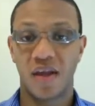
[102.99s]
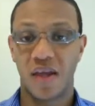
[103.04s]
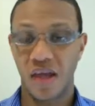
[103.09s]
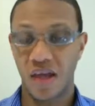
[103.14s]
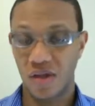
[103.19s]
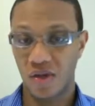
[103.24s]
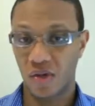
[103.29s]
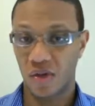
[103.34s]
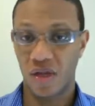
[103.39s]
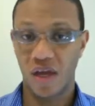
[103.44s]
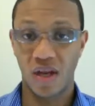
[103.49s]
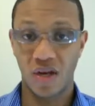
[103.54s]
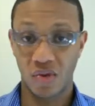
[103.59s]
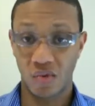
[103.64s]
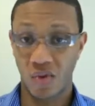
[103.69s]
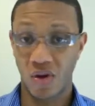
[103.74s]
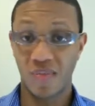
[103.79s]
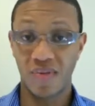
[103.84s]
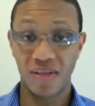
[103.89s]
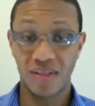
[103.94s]
Again, you
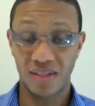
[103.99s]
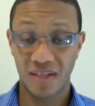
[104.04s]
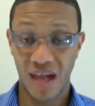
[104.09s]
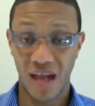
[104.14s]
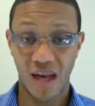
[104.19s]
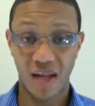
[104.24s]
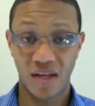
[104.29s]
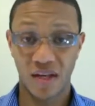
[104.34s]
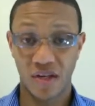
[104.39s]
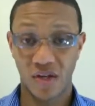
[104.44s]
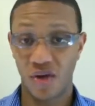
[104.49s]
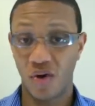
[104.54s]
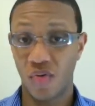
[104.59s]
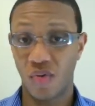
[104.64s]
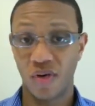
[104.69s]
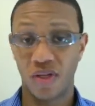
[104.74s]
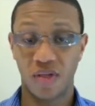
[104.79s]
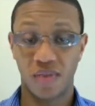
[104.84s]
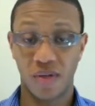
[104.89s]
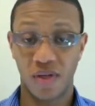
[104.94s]
want to be silent. You don't
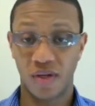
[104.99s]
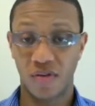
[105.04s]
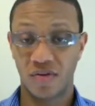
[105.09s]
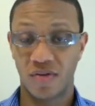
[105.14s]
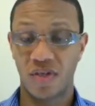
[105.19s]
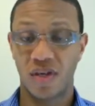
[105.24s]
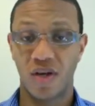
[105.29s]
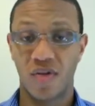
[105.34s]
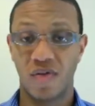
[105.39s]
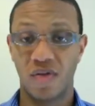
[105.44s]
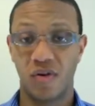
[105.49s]
want to speak yourself.